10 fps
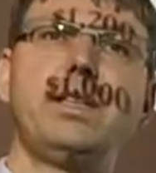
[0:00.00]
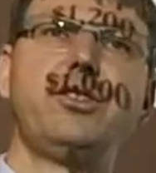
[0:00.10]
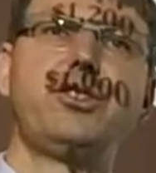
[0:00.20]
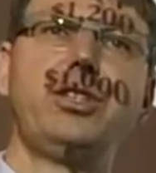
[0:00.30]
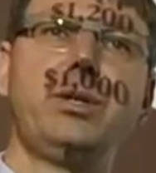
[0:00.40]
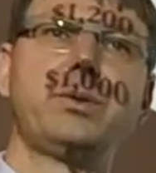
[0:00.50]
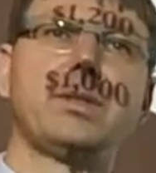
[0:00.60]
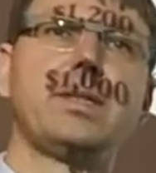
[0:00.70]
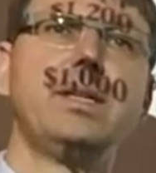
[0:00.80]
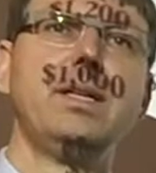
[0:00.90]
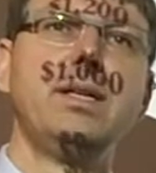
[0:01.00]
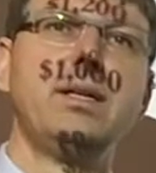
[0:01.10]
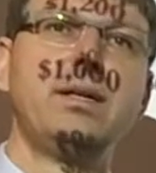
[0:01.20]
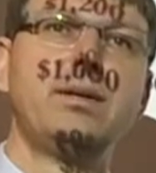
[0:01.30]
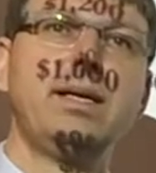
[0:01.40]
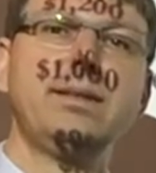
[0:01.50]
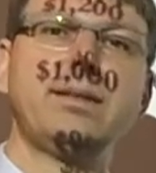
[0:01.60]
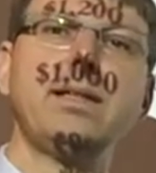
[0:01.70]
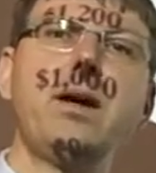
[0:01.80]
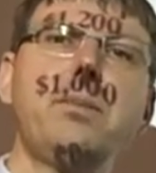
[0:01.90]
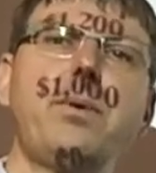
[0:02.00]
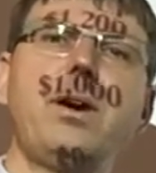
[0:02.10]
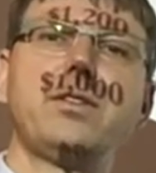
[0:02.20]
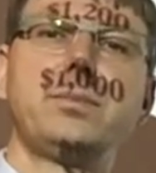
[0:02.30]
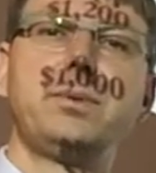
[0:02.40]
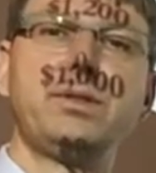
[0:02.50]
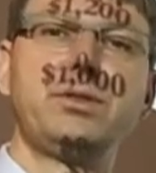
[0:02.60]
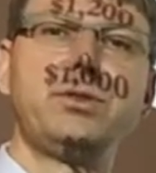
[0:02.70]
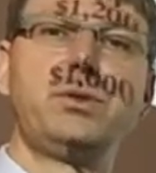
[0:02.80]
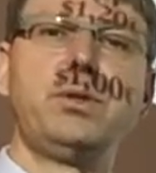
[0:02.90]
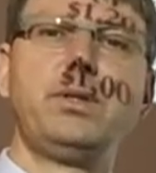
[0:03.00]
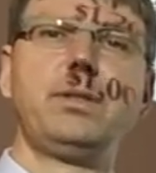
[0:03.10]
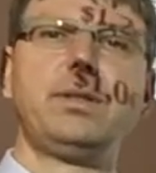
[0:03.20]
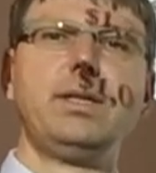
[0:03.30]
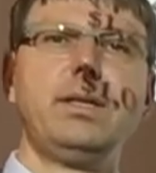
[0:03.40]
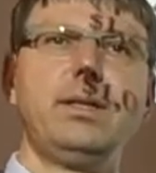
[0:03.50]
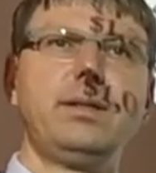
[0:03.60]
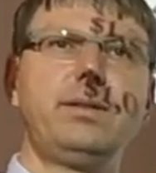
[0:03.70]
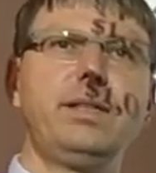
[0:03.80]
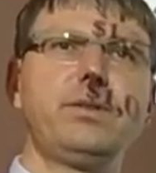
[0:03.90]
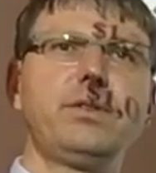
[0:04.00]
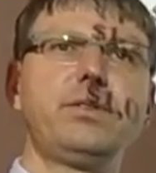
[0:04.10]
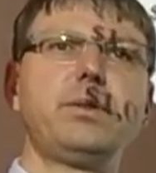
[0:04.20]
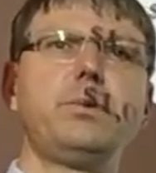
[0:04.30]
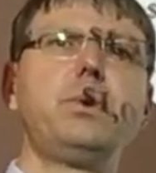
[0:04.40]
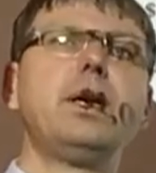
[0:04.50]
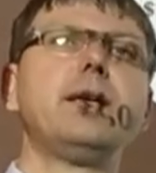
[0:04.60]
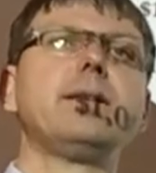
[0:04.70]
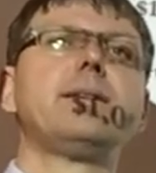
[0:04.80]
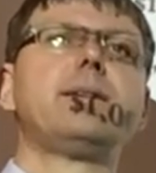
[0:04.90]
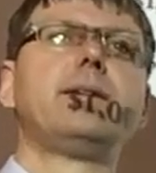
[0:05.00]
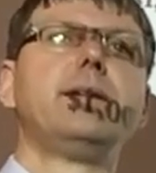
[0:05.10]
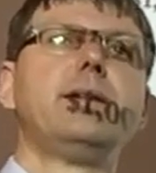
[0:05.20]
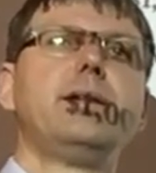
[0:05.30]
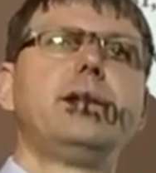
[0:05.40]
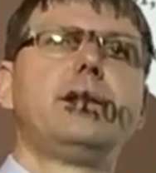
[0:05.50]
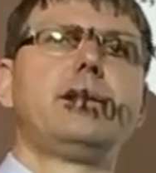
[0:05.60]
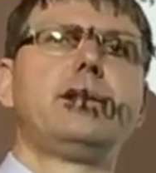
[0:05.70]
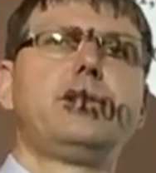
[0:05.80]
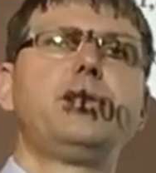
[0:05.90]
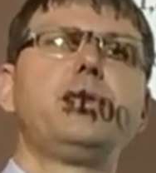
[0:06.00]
has shown. Right? It's now possible to turn zeros and ones, to